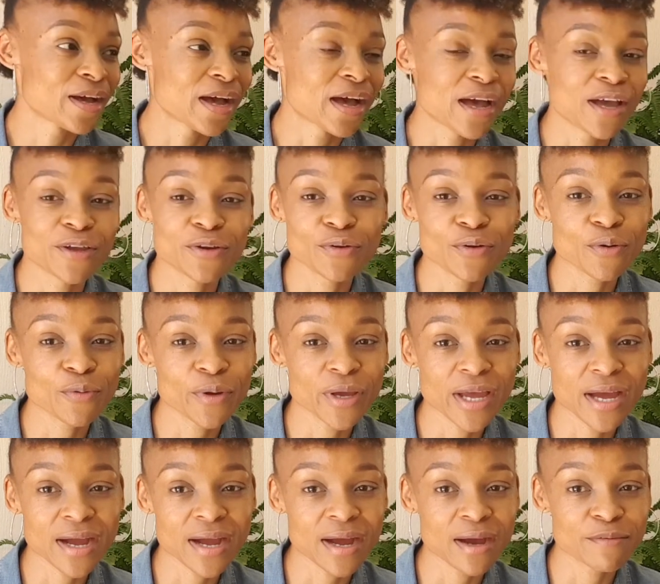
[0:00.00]
I know
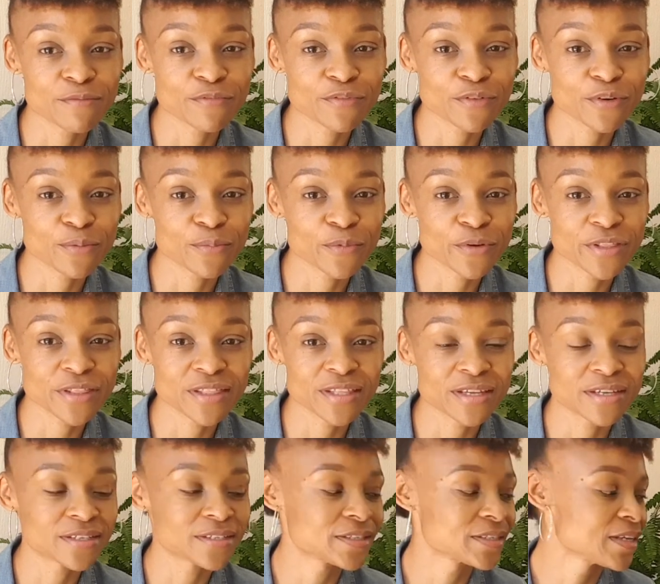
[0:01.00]
where I come from with
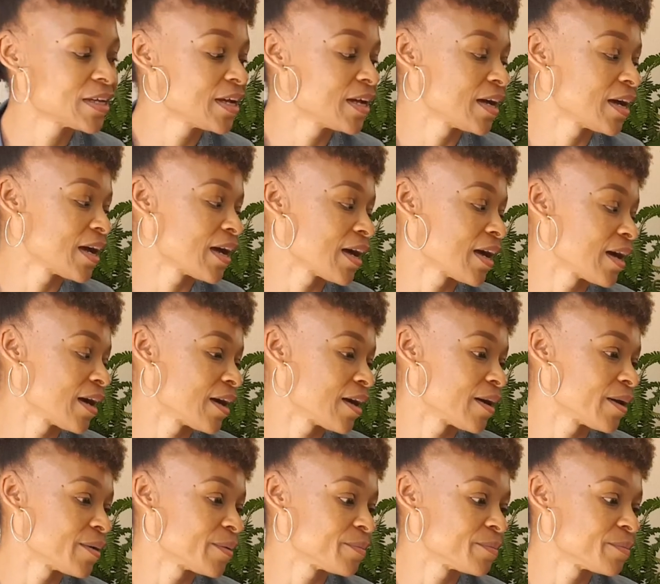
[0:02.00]
it. I